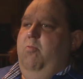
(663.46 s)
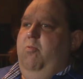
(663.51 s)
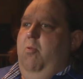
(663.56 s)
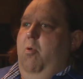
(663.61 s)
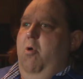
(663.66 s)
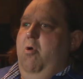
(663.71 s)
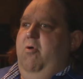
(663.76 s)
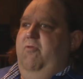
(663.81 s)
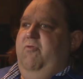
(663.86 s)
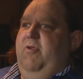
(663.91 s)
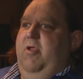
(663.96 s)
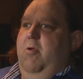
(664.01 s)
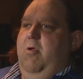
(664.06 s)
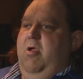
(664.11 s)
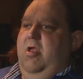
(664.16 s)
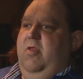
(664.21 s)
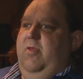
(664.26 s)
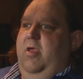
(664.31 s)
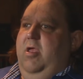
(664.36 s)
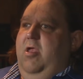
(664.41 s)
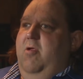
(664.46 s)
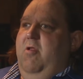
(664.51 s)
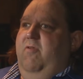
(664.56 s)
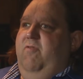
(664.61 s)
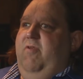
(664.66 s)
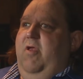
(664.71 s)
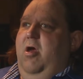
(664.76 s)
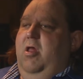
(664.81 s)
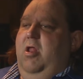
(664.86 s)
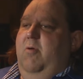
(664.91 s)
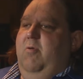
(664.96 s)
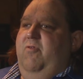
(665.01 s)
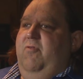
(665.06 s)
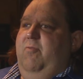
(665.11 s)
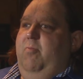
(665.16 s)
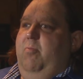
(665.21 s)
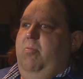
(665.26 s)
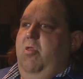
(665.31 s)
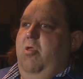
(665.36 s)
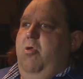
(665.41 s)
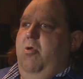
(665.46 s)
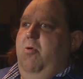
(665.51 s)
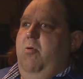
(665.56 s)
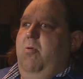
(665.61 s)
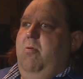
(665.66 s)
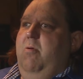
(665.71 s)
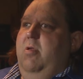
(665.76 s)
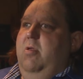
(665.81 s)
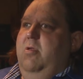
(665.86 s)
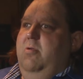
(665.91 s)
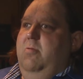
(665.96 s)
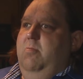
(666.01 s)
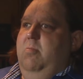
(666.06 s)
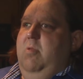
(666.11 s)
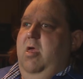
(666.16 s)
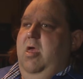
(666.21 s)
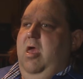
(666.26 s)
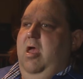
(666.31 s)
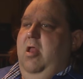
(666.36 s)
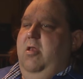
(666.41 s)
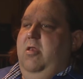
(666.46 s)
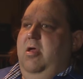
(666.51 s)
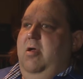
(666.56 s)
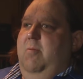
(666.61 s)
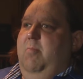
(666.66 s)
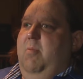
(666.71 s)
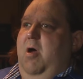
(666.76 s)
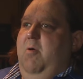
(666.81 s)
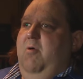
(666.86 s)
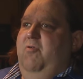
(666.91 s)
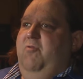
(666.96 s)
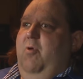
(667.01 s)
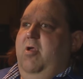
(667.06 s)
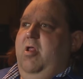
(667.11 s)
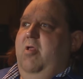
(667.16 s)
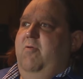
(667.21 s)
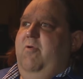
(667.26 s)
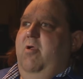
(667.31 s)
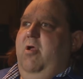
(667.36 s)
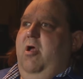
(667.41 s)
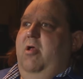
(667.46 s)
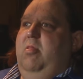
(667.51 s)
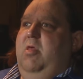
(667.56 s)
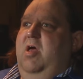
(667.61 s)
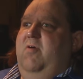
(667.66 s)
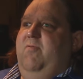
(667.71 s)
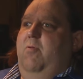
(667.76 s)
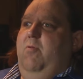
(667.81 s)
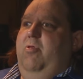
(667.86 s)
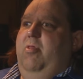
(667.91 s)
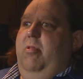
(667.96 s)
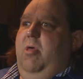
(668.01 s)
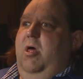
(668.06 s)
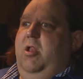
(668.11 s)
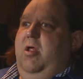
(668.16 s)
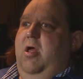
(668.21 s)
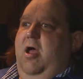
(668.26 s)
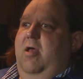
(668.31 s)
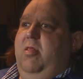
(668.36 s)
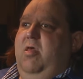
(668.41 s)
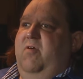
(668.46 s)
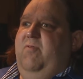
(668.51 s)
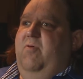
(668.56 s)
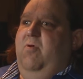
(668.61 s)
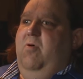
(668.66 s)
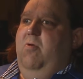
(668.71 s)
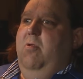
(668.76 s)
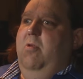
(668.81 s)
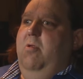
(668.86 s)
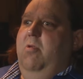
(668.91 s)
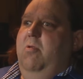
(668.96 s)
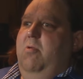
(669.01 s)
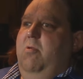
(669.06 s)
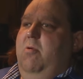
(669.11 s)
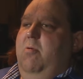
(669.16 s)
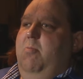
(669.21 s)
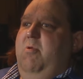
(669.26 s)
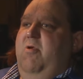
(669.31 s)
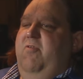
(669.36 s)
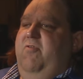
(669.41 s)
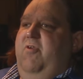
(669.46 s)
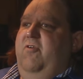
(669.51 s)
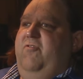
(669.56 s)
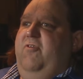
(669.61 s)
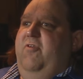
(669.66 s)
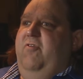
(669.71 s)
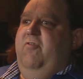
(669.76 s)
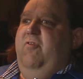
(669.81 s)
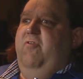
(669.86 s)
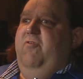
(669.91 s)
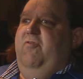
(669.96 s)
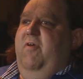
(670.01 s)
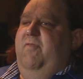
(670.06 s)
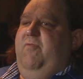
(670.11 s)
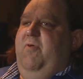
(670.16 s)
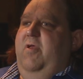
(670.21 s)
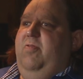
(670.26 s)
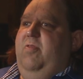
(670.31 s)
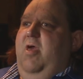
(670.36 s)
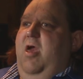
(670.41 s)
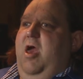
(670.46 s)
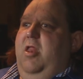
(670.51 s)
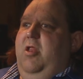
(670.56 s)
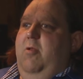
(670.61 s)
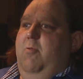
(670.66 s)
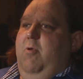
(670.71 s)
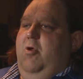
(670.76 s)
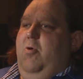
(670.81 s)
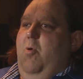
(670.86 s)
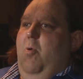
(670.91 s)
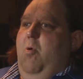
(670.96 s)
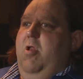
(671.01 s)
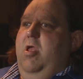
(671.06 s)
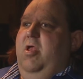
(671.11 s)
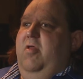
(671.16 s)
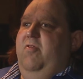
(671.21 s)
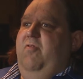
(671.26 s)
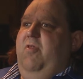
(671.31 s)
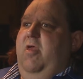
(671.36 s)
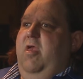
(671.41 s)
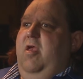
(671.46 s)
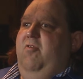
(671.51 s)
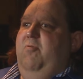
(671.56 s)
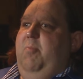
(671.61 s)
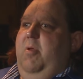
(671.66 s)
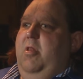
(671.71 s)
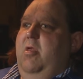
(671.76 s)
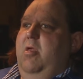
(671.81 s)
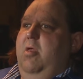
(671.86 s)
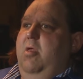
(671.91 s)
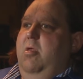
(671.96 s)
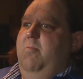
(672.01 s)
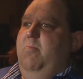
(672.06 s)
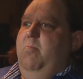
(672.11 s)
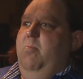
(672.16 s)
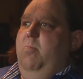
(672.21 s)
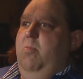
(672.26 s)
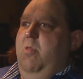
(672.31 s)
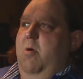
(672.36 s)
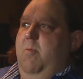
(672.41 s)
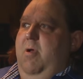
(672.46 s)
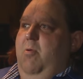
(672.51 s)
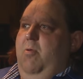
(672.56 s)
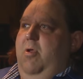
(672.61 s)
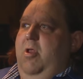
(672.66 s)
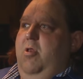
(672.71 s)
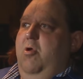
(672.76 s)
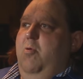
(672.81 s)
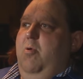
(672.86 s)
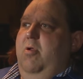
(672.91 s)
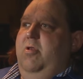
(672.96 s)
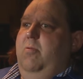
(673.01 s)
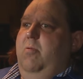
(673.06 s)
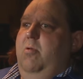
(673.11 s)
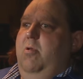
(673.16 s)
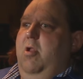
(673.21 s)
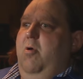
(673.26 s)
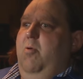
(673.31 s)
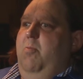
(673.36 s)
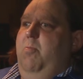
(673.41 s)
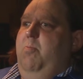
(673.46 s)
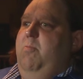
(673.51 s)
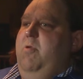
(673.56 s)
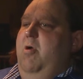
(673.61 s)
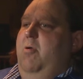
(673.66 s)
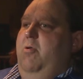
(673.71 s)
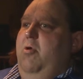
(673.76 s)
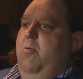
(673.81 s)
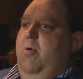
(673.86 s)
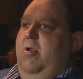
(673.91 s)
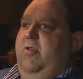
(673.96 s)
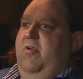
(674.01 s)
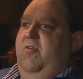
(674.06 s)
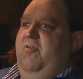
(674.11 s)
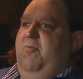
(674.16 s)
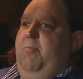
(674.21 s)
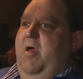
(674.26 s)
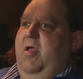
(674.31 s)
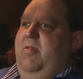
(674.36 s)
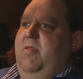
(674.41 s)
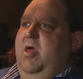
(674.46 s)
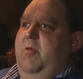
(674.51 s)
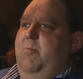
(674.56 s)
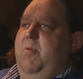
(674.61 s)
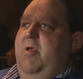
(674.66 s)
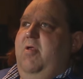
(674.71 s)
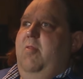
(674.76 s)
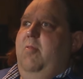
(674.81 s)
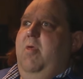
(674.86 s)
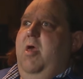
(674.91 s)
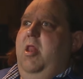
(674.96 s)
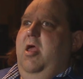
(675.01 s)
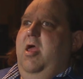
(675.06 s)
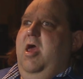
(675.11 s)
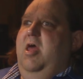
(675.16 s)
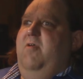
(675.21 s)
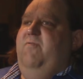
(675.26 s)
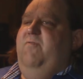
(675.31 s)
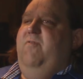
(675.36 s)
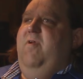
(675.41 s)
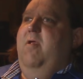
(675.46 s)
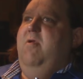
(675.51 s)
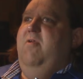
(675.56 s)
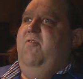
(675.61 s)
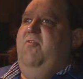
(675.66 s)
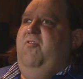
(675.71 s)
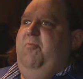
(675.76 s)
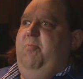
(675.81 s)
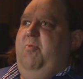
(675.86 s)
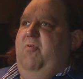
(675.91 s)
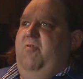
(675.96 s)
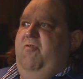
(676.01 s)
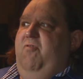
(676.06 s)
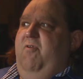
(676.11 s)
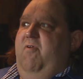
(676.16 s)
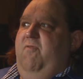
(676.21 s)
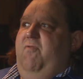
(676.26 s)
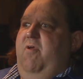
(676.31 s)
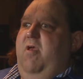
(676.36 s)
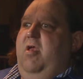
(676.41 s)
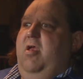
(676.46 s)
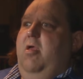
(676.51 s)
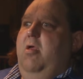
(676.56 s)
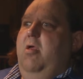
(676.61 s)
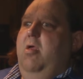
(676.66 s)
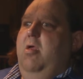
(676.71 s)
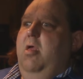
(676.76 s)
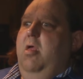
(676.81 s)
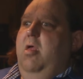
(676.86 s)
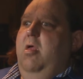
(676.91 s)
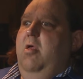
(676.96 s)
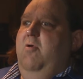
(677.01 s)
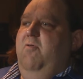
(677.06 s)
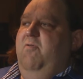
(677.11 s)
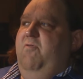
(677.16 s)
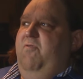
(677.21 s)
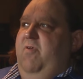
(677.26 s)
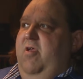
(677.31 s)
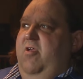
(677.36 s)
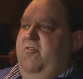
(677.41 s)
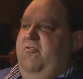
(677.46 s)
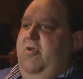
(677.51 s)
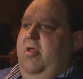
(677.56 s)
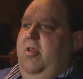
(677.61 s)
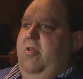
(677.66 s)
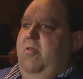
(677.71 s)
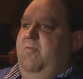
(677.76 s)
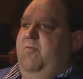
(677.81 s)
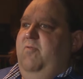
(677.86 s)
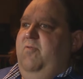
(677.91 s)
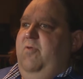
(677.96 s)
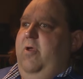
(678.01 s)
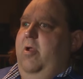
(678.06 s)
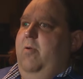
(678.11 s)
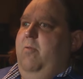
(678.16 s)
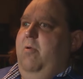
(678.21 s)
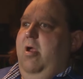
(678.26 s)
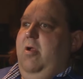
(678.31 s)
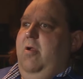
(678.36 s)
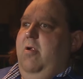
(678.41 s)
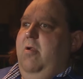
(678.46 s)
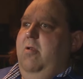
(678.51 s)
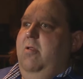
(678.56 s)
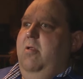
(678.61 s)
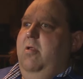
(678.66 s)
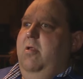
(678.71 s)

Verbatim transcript: royalty or anything here in town. I was new, and um, I was working at a very high level with a lot of high level musicians and stuff like that and recording and things, but nobody really knew what no you know knew what to expect out of me. And, and I had a very specific vision for that record,